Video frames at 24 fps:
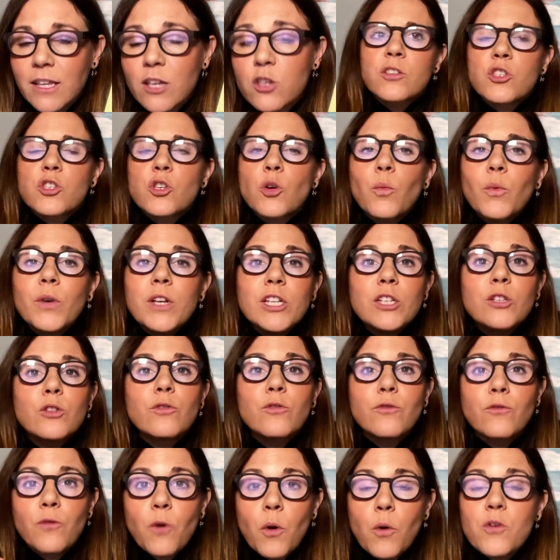So we need to
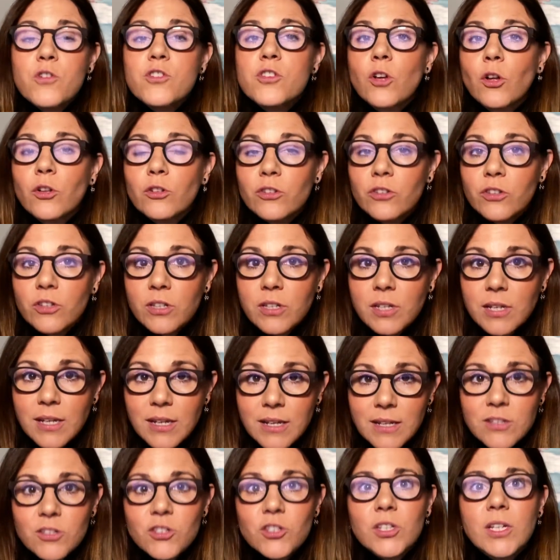focus on
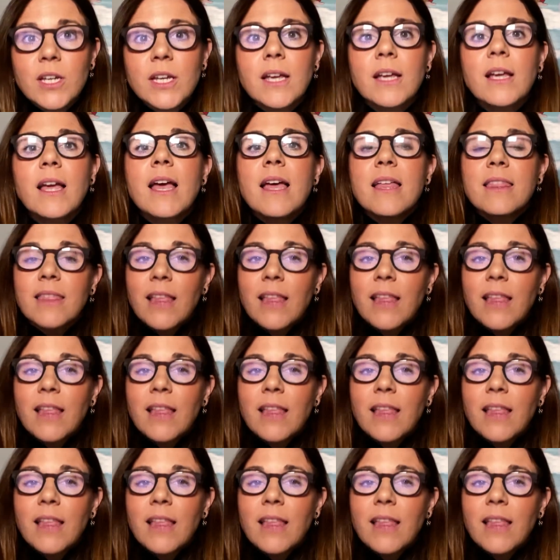teaching